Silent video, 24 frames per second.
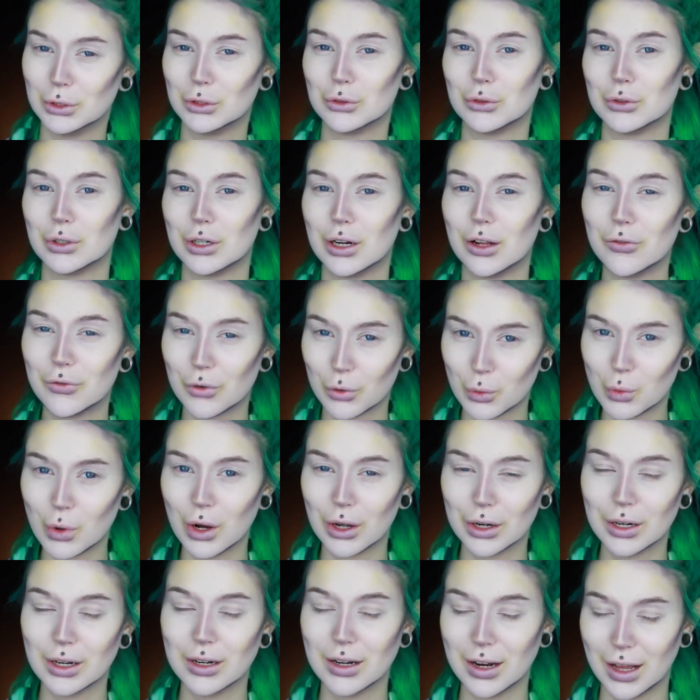tutorial for
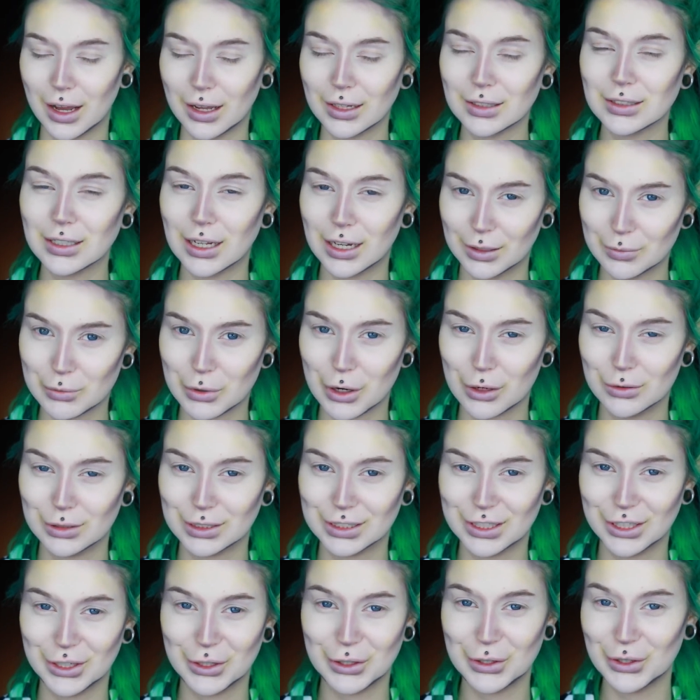one night. I
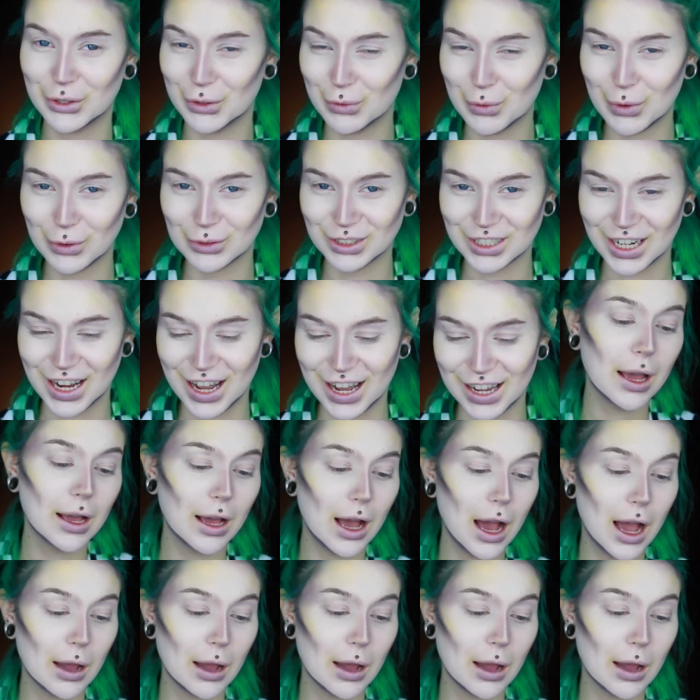promise you, you won't die.